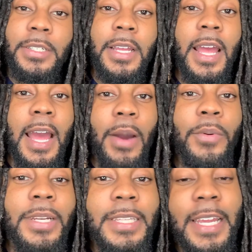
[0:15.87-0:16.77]
I
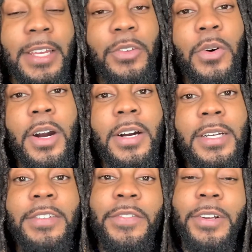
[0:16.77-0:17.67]
want to thank you all
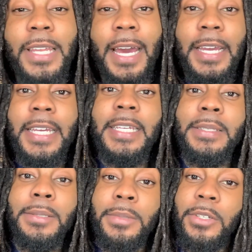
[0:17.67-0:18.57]
for liking,
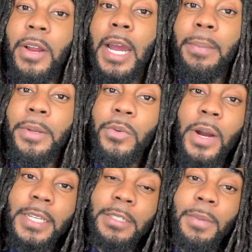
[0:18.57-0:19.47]
subscribing,
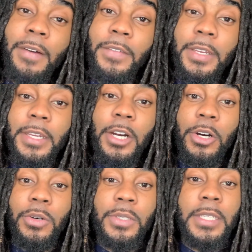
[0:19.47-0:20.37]
watching my
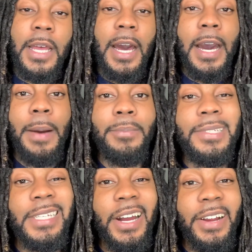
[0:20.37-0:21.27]
videos.
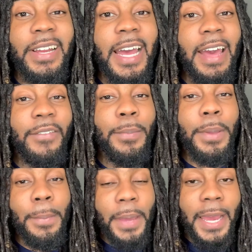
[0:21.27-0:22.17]
Sorry I haven't
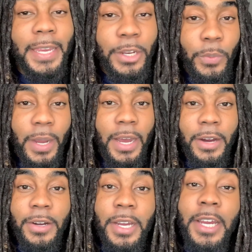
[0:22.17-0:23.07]
been back in a
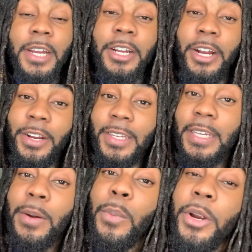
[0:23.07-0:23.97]
while. Currently
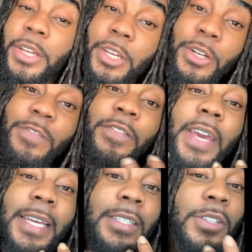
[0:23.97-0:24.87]
I'm working on
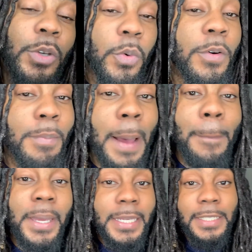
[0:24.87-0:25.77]
phase 2 of my
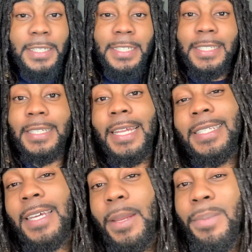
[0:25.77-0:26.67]
business. That's
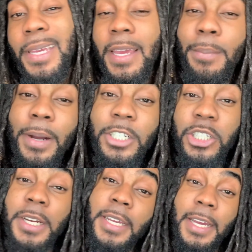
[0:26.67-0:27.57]
going to be getting my
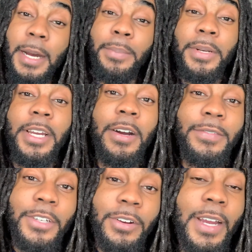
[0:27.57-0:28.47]
trucking company off
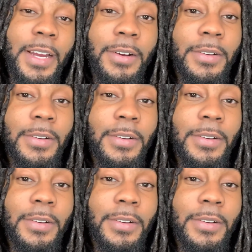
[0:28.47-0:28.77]
the ground.